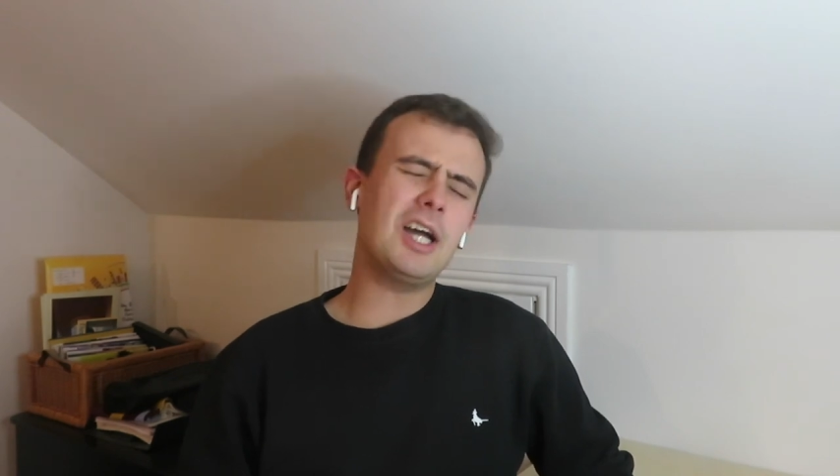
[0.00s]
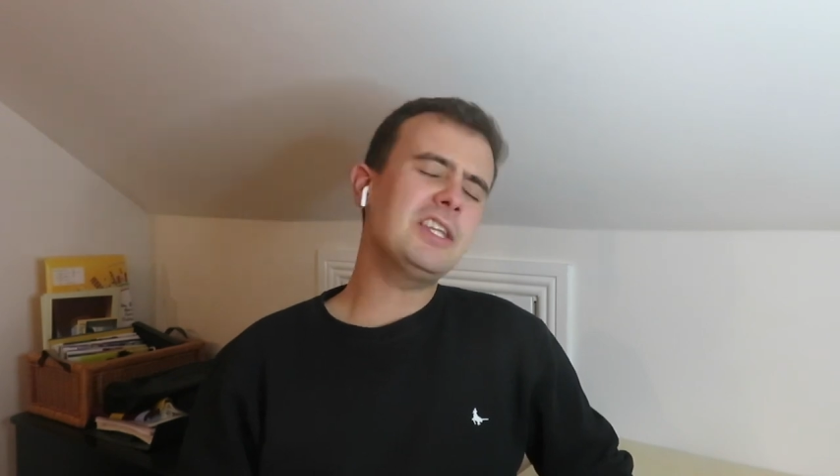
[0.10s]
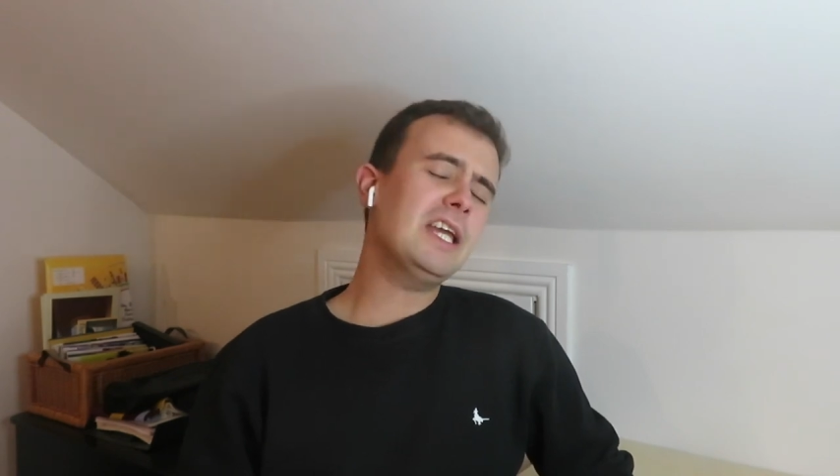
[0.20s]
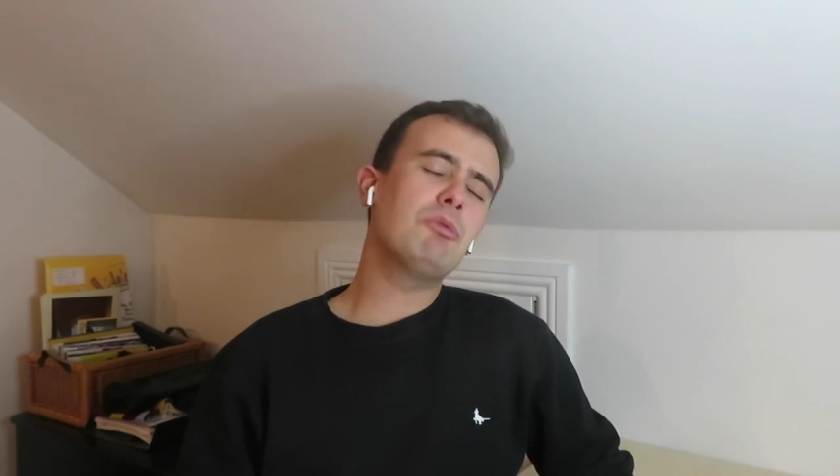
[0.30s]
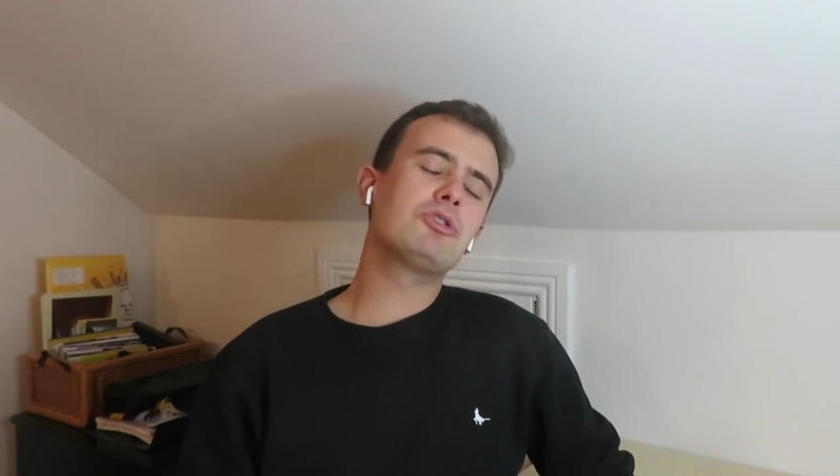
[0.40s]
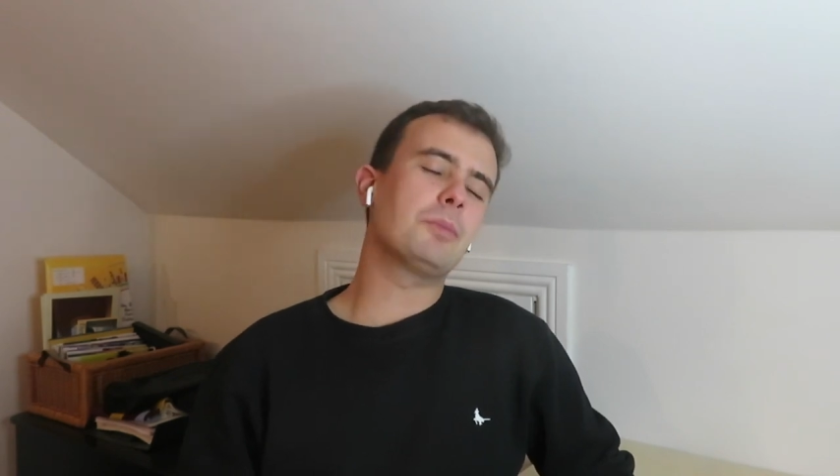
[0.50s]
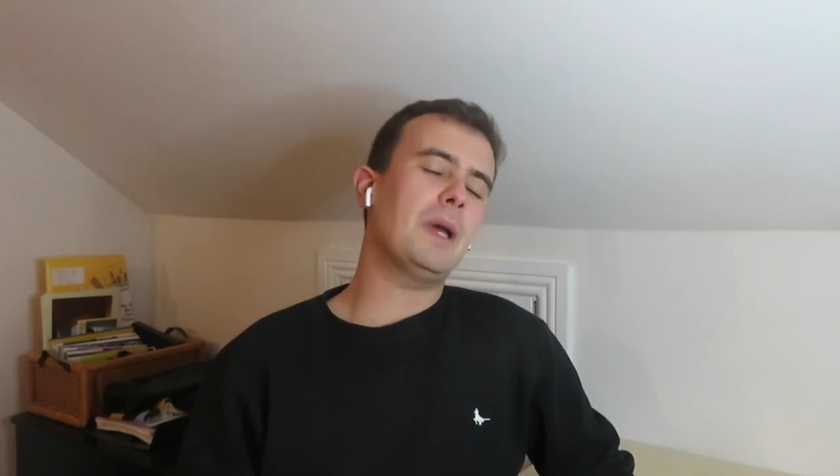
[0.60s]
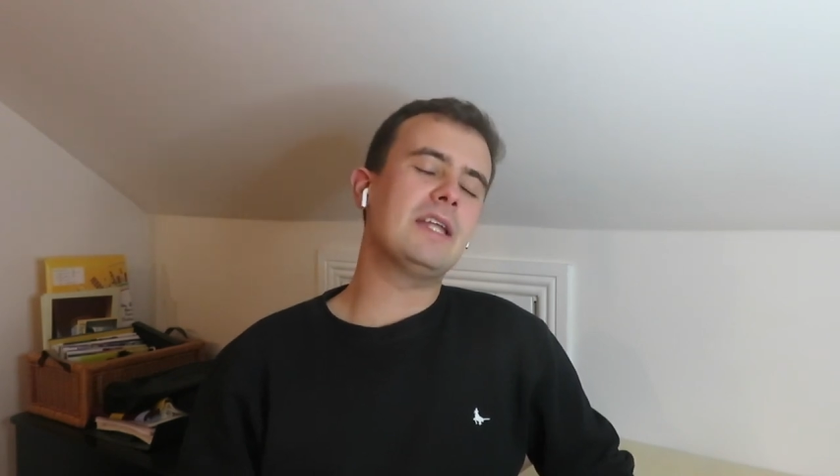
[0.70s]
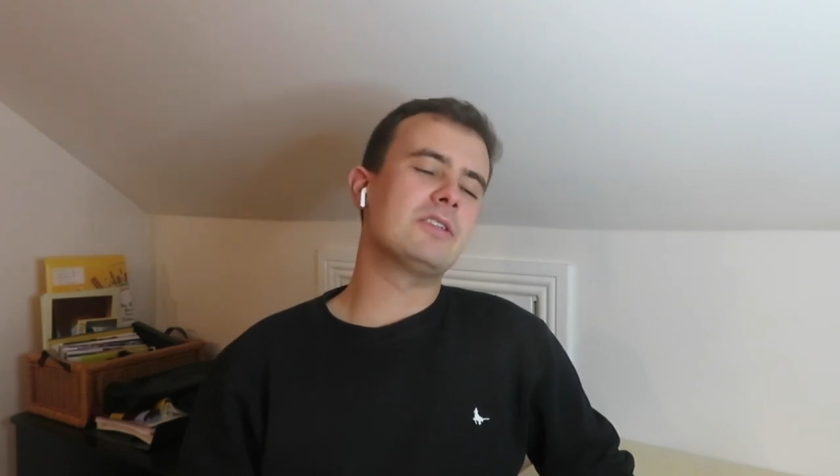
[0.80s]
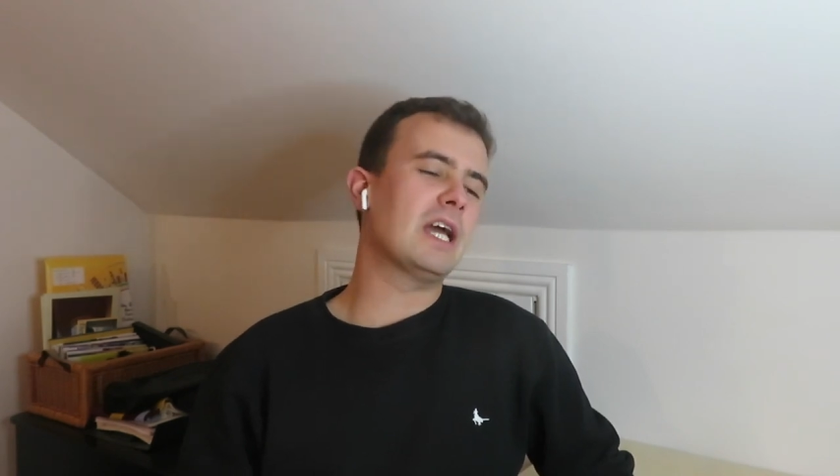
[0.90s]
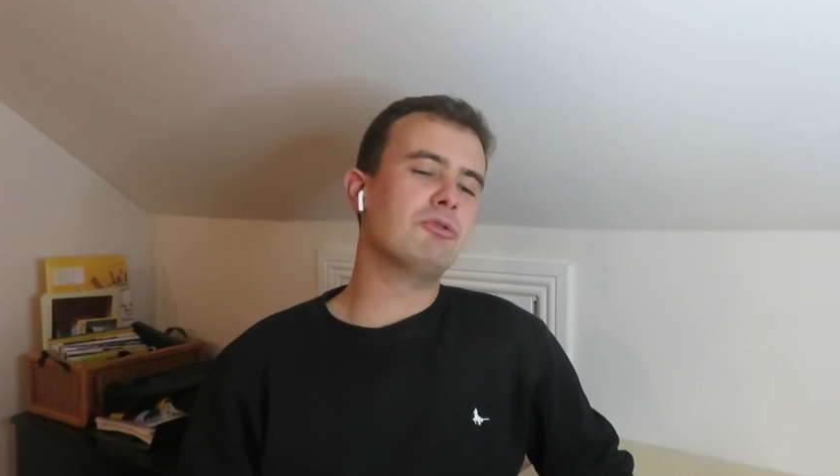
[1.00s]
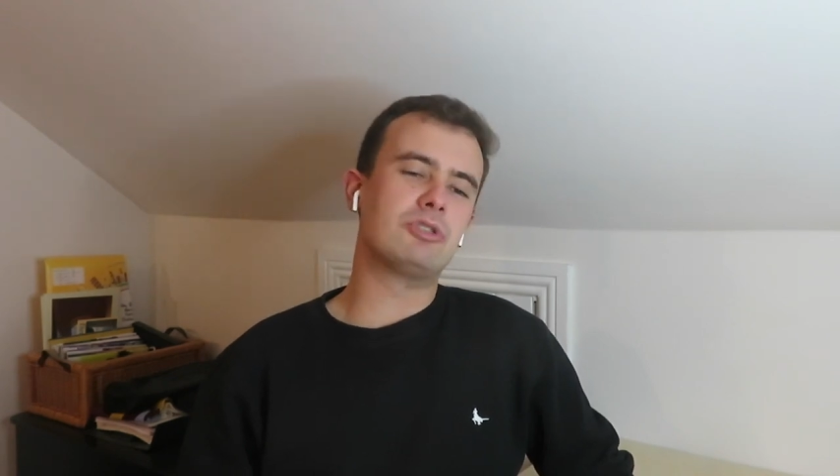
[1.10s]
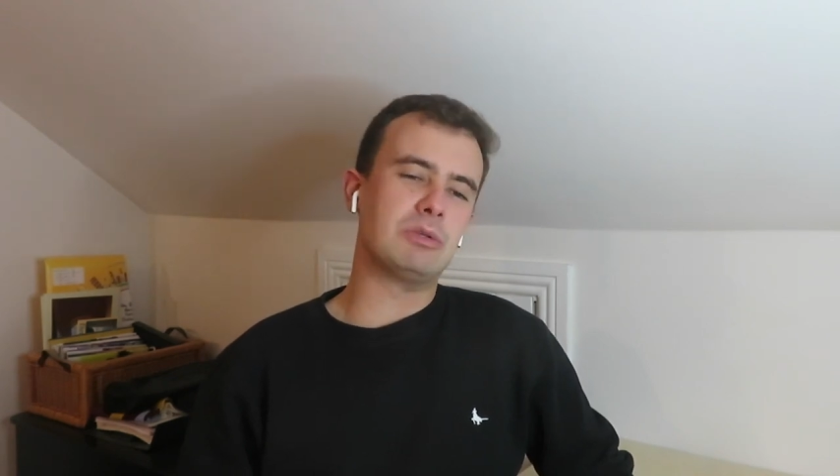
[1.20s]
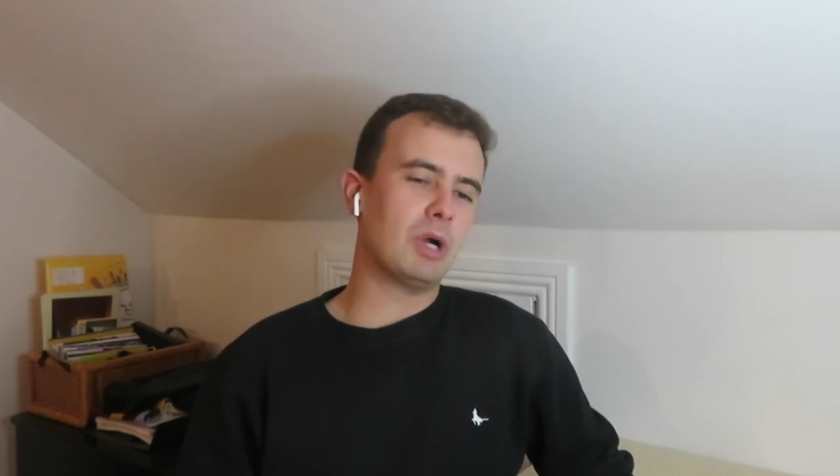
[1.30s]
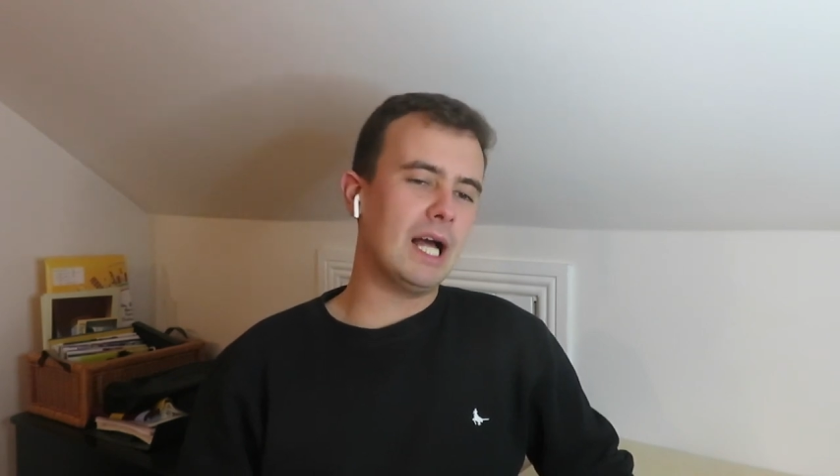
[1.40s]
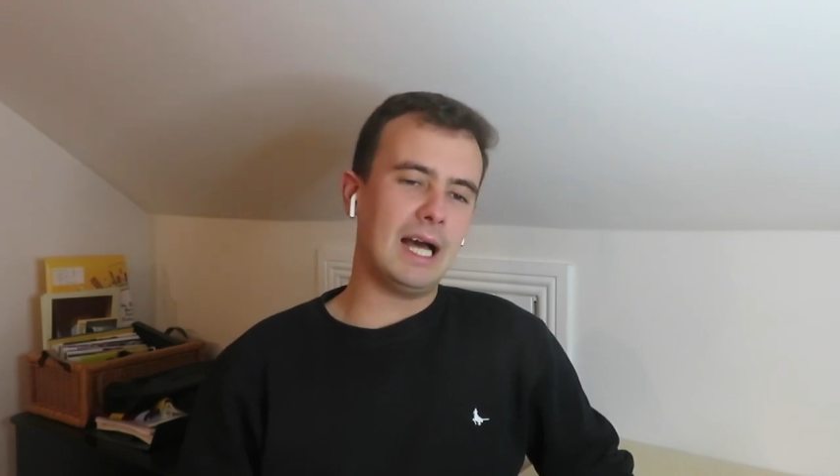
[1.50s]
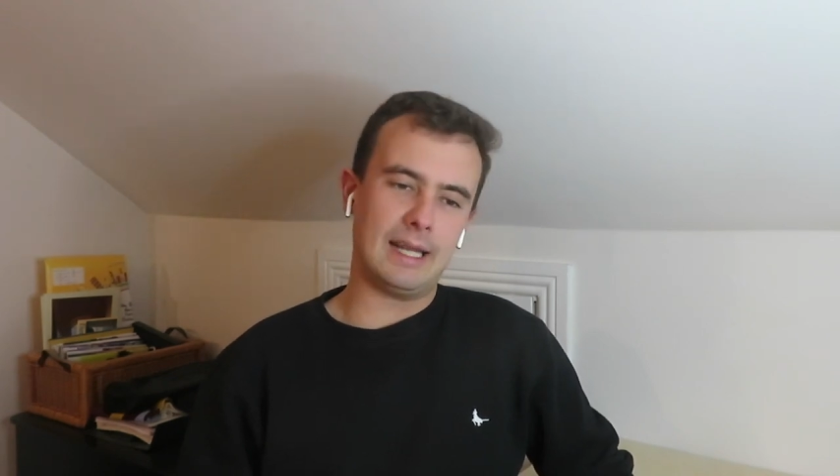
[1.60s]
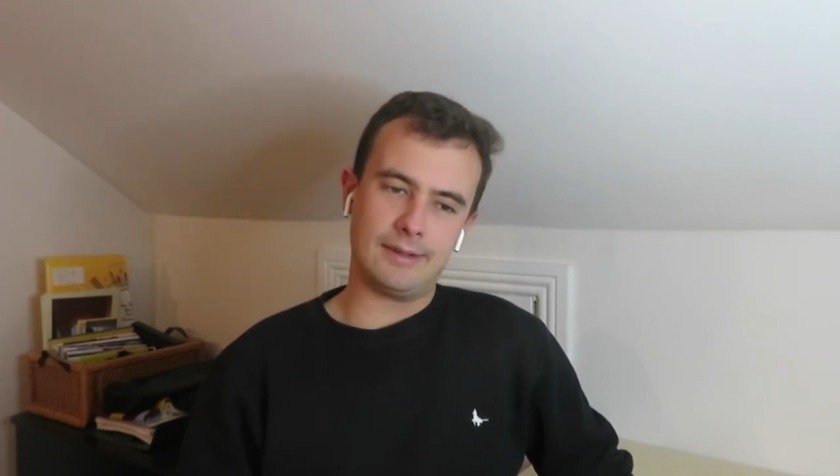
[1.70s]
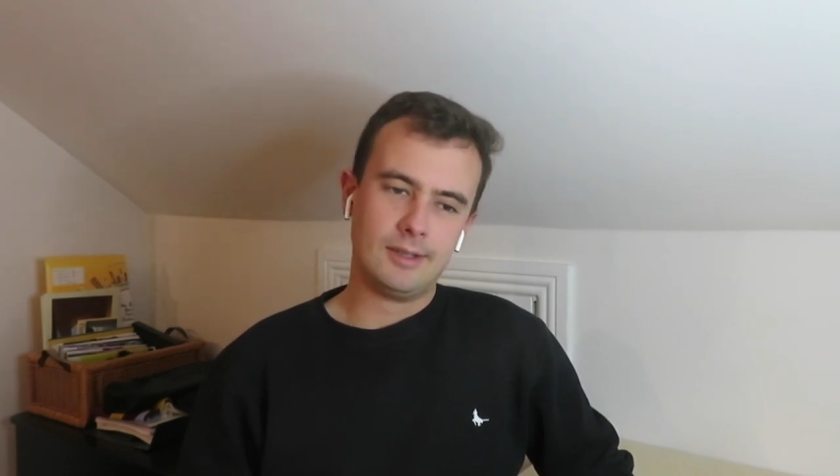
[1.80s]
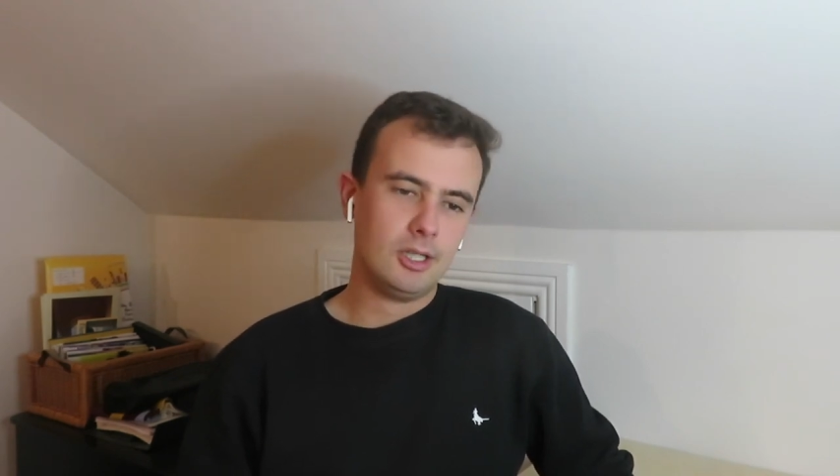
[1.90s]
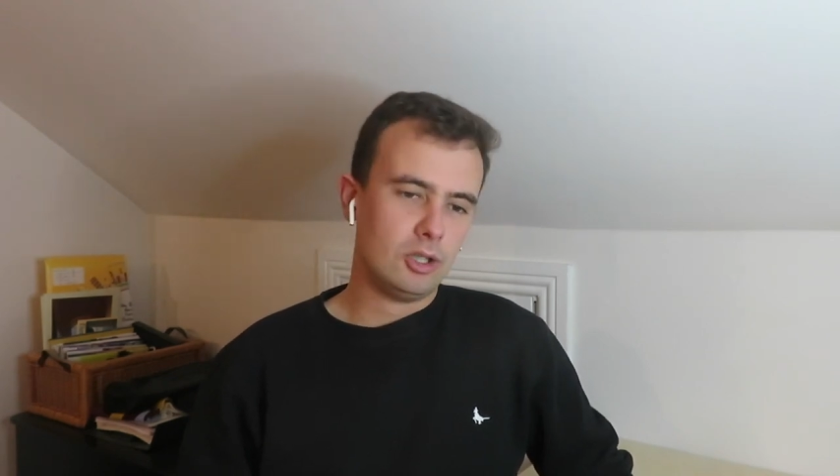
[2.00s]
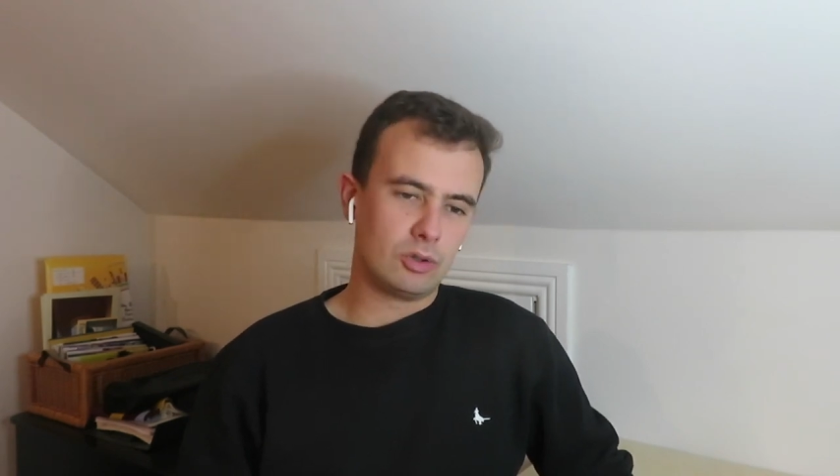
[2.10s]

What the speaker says: I think it would depend how she ran.